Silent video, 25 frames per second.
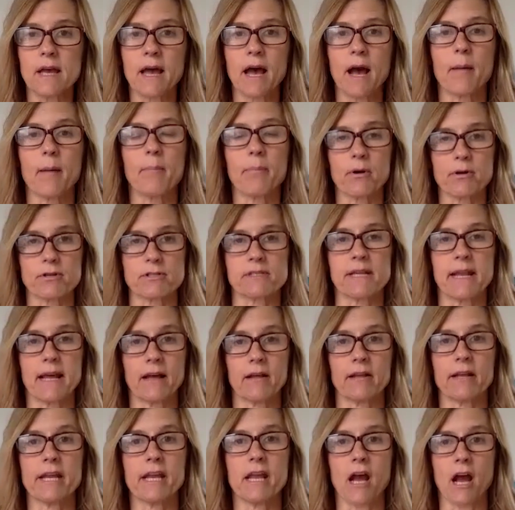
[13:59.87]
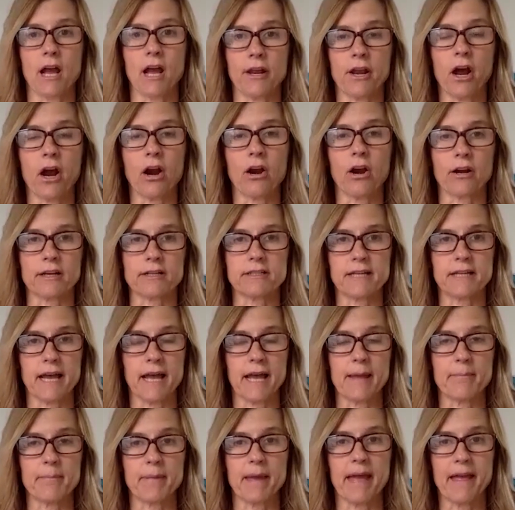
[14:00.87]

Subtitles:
a personality, an archetype.